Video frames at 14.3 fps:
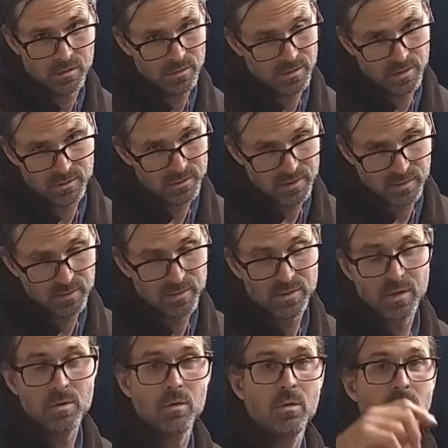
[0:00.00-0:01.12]
The diesel
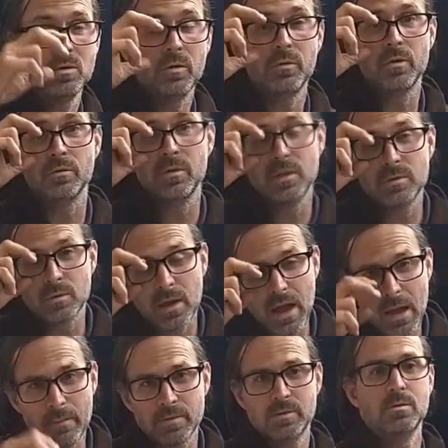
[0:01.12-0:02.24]
sticker goes over your diesel
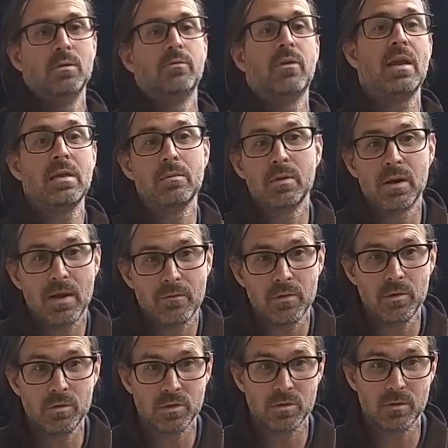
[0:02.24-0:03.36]
cap, so if anyone ever
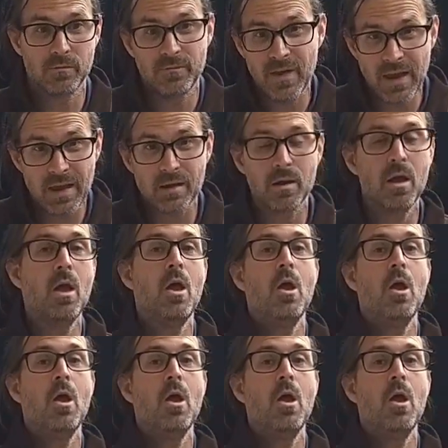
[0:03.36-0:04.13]
uses your van